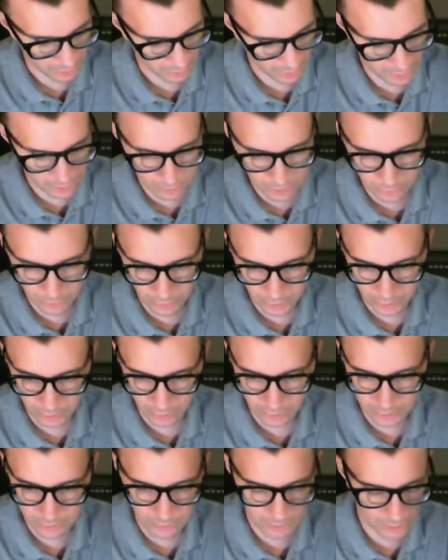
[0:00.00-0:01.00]
used to play in
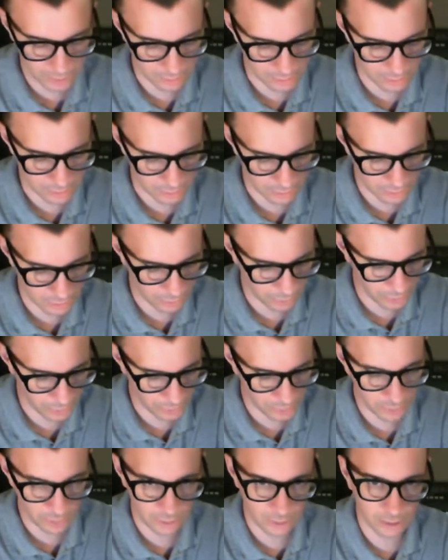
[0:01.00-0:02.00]
lots of bands. I used to
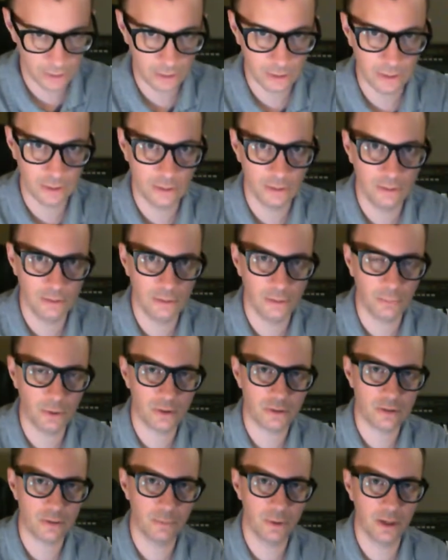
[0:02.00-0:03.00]
play in a bunch of
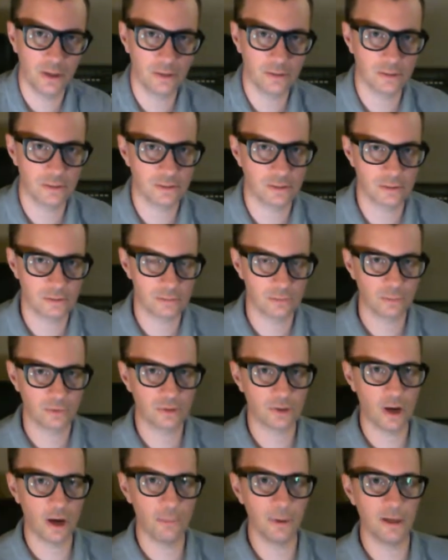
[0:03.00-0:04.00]
the bands,
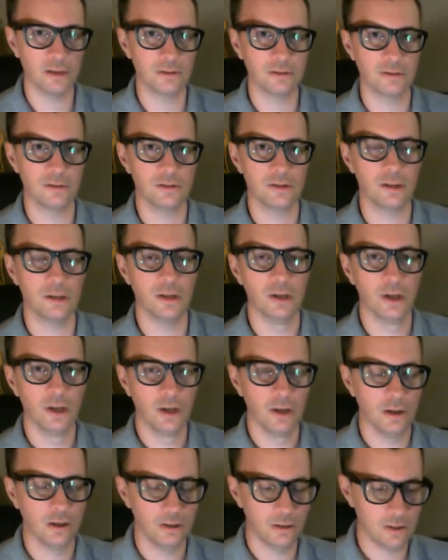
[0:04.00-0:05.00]
ska bands in the city.
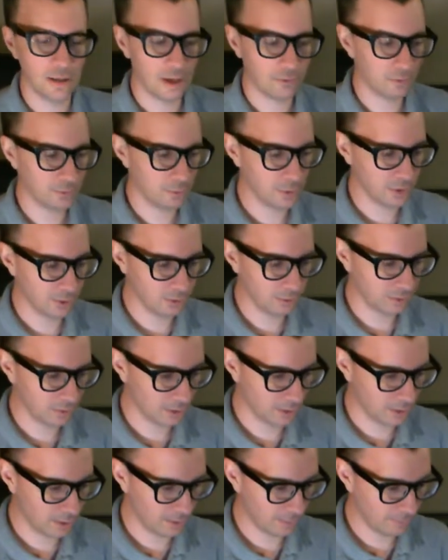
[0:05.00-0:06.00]
The Afterbeat,
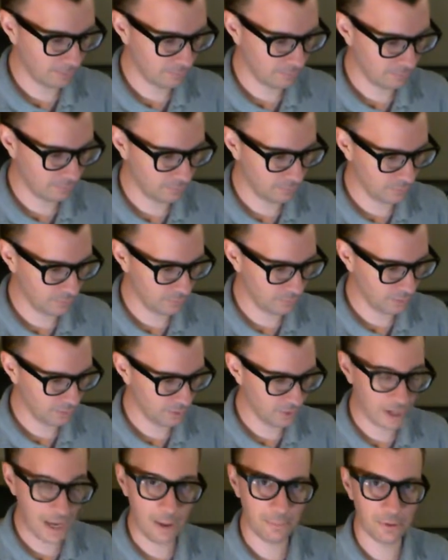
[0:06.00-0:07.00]
the
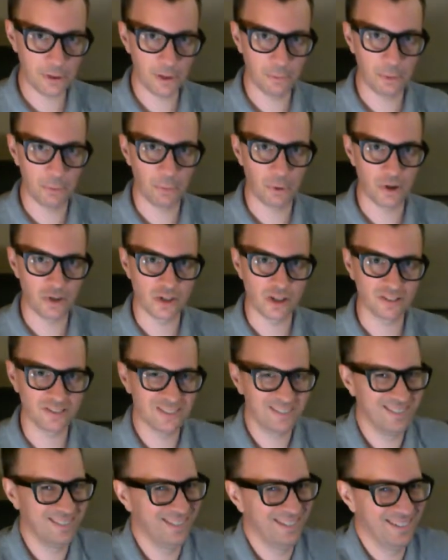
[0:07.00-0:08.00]
Happy Nipple Project.
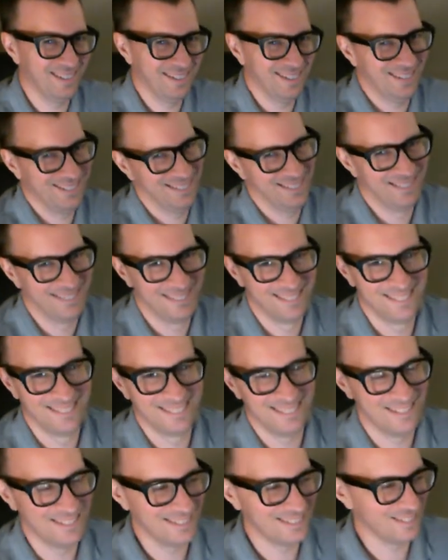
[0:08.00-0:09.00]

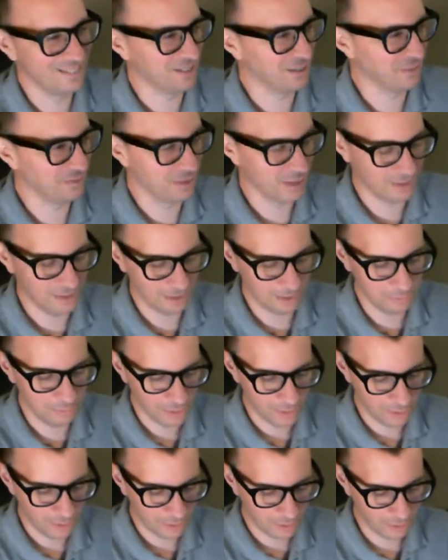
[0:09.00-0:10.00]
I still love that name.
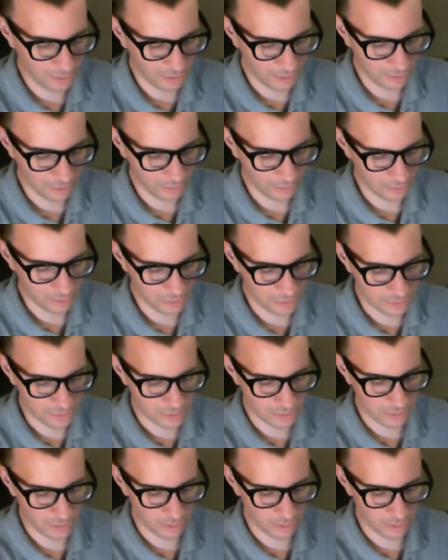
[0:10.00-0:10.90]
Which